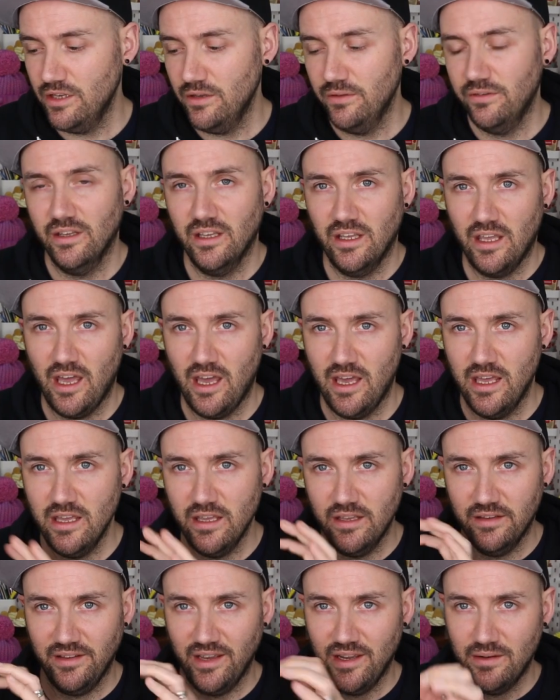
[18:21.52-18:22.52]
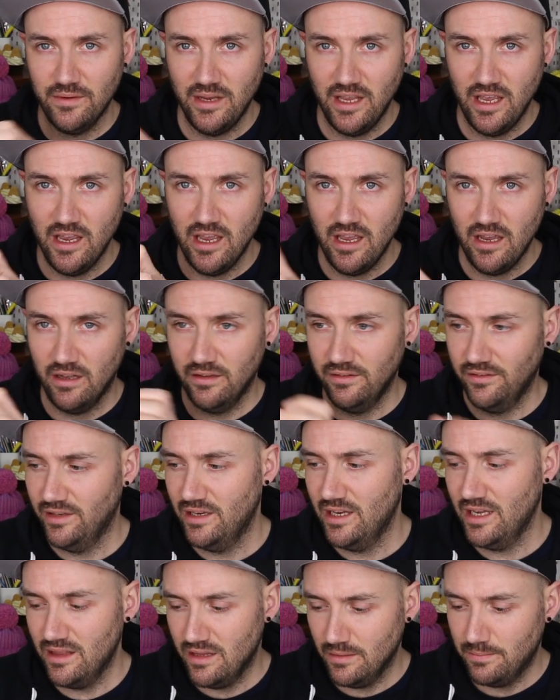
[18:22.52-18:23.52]
on using cake down here
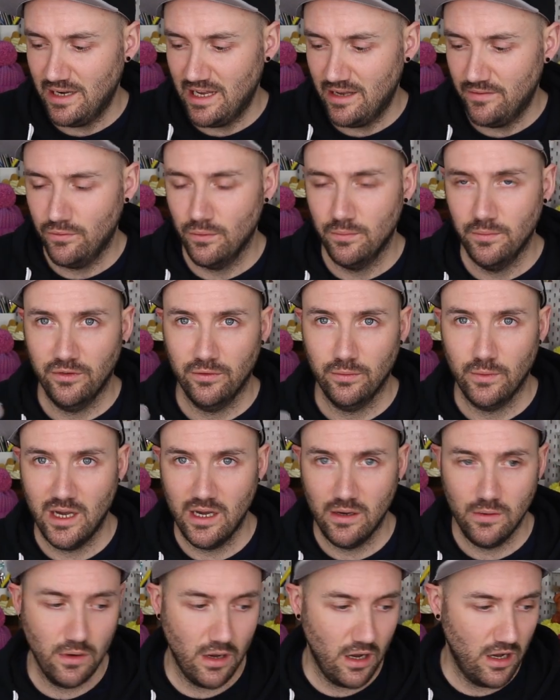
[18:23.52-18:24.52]
underneath the platform as well,